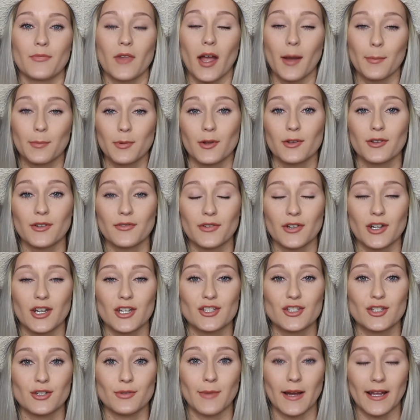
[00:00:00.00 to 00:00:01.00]
upload the
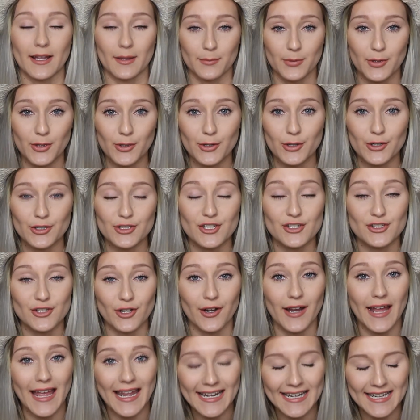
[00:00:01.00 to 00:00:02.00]
footage to my computer to
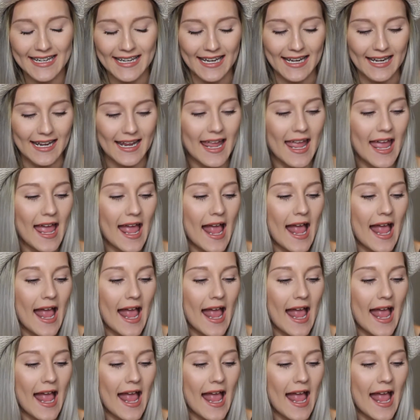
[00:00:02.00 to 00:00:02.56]
start editing.